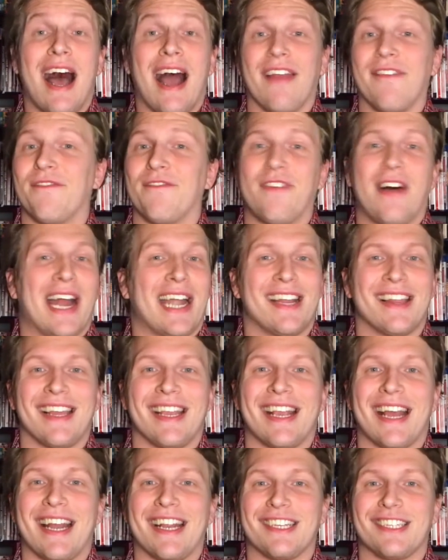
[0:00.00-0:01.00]
I
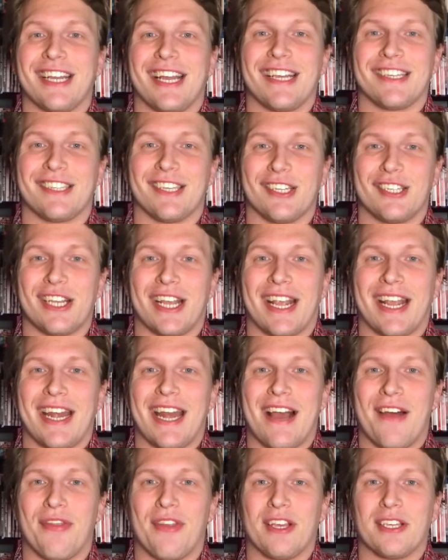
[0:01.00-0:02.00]
finally got a chance to check
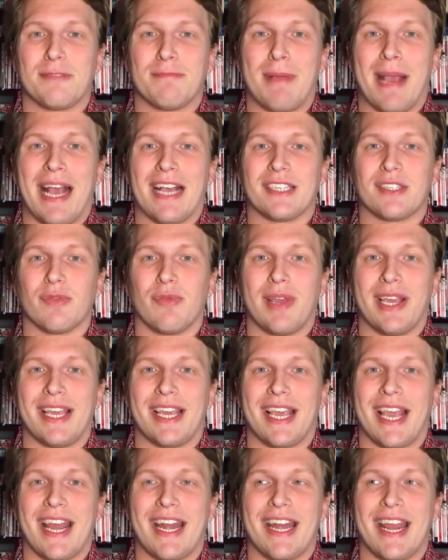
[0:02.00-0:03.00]
it out this past
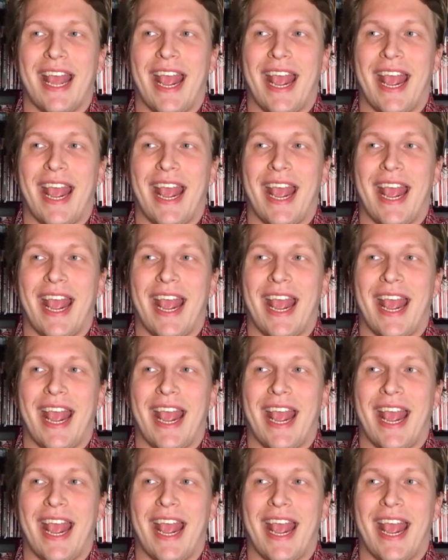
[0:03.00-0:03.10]
weekend,